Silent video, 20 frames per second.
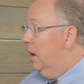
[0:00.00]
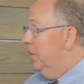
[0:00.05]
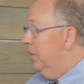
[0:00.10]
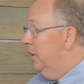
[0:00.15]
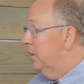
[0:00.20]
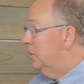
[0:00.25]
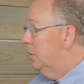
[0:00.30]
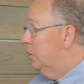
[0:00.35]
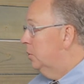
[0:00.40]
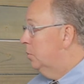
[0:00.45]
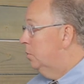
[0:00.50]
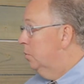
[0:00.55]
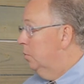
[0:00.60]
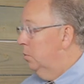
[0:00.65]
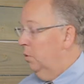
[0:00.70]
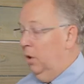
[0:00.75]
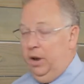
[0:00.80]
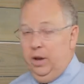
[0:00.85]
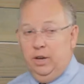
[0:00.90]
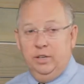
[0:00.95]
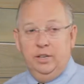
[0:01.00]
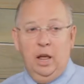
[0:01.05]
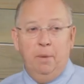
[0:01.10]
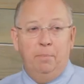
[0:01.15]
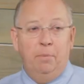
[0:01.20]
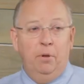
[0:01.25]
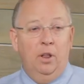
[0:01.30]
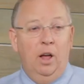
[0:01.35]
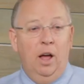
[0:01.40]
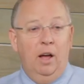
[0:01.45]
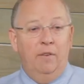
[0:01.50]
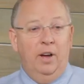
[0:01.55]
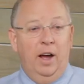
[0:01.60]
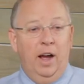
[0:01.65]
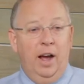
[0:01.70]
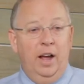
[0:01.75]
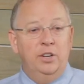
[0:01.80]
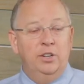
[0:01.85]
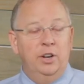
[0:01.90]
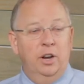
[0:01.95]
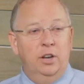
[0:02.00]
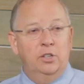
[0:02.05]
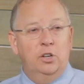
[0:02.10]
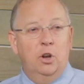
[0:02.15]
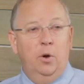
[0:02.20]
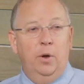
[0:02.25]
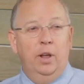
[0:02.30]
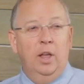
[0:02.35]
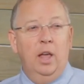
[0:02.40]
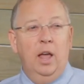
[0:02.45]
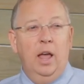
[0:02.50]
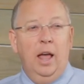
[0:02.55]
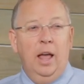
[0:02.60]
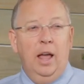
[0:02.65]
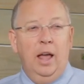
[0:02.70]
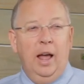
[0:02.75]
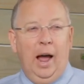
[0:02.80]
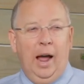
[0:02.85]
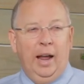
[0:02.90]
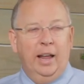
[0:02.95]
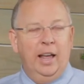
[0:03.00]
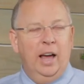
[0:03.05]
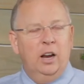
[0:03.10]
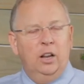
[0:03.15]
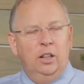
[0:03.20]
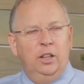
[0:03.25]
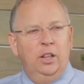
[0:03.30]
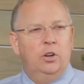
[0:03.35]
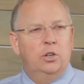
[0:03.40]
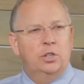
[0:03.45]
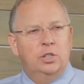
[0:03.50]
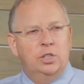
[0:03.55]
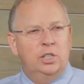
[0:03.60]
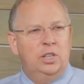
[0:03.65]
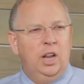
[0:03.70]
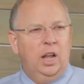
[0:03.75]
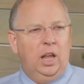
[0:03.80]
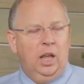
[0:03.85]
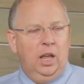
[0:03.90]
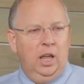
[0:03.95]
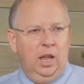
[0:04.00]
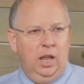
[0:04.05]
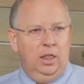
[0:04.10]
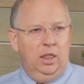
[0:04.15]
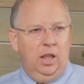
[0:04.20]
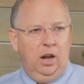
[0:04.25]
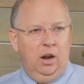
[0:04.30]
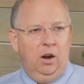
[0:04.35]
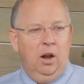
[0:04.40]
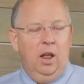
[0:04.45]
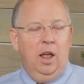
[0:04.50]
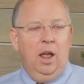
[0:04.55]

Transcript: This is an example of a hygienist going, I got a little stick in there,